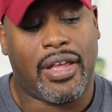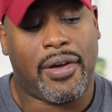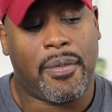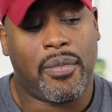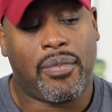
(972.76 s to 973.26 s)

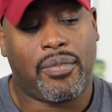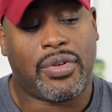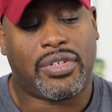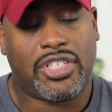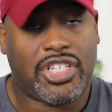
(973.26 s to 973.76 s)
Now,
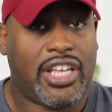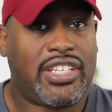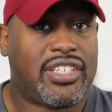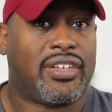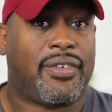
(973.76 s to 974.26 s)
with the
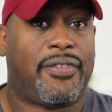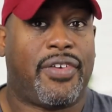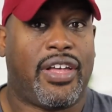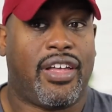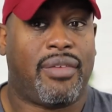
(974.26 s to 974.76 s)
chasing of
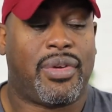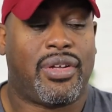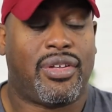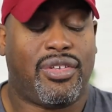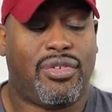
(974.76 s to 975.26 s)
fame,
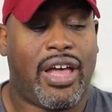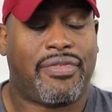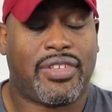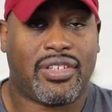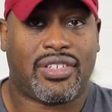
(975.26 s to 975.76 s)
you
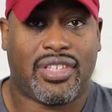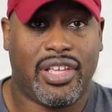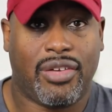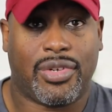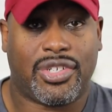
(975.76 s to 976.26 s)
have to
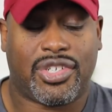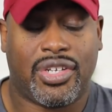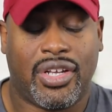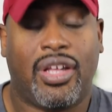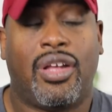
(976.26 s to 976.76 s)

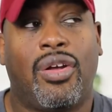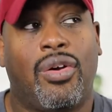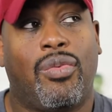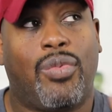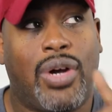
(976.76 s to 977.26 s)
distinguish
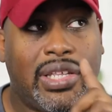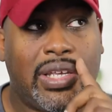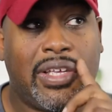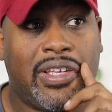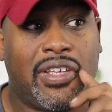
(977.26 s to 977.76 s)

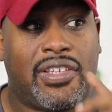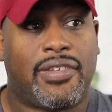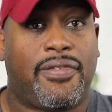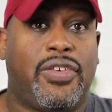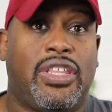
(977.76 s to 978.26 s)
what
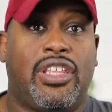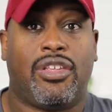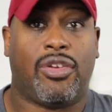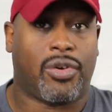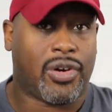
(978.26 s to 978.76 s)
is
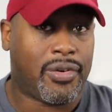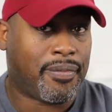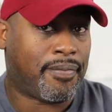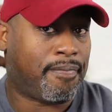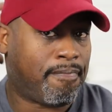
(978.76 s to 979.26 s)
feeding your
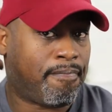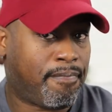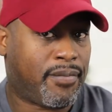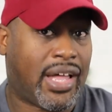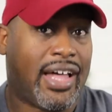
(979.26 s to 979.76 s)

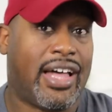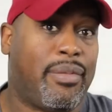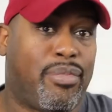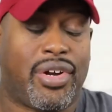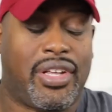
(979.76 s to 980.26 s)

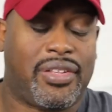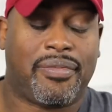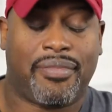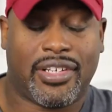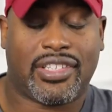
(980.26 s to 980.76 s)
hindbrain.
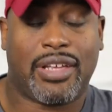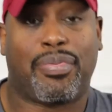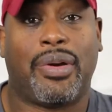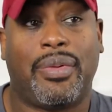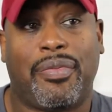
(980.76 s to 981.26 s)
That's
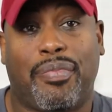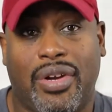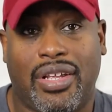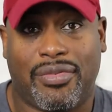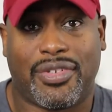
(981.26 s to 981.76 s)
that primitive
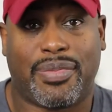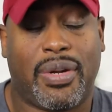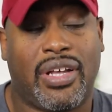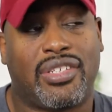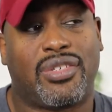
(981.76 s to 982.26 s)
brain that
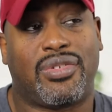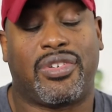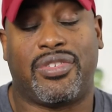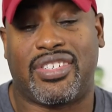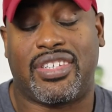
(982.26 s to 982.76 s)
responds to
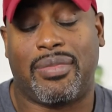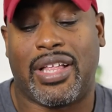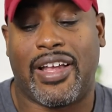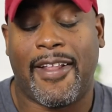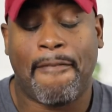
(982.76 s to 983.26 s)
certain
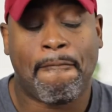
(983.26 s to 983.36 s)
stimuli.